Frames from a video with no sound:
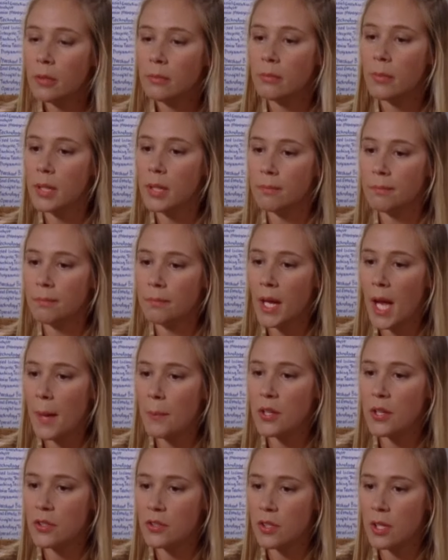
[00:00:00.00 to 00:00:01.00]
on notes
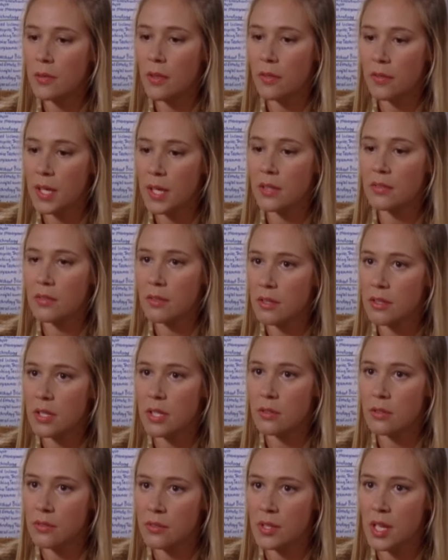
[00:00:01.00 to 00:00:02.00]
with someone who
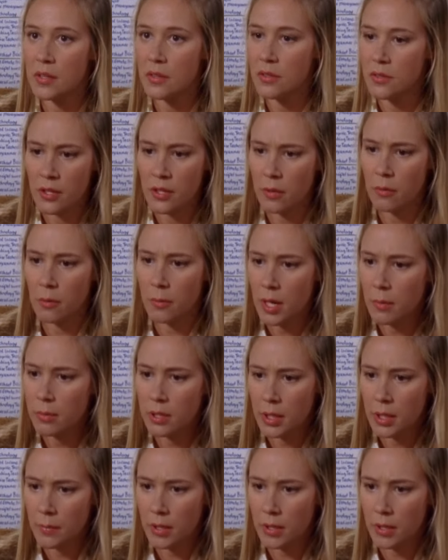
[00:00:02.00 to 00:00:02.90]
she considers to be her best